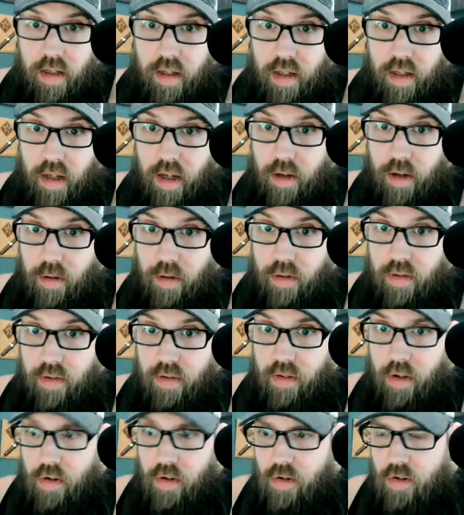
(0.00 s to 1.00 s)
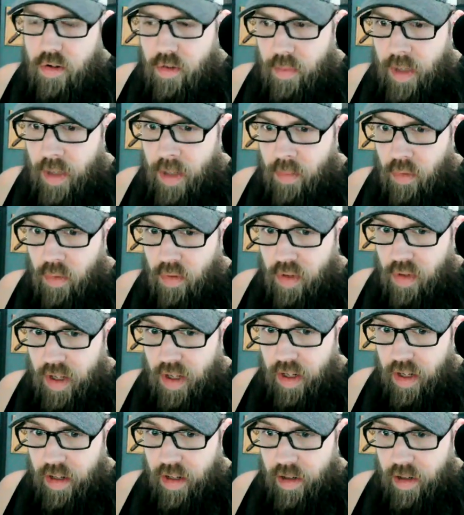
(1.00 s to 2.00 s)
You know, those are the people
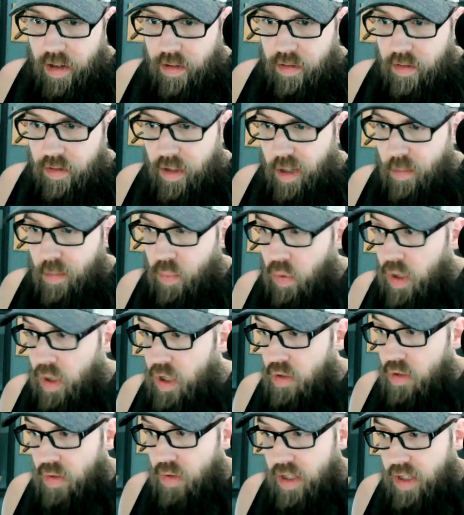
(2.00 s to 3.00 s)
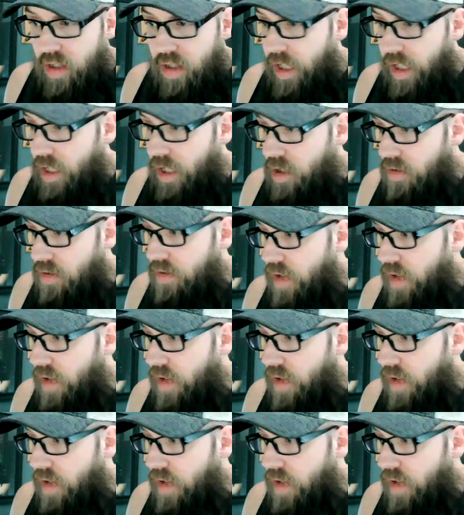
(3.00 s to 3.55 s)
that, you know, look at Priest when he, like, you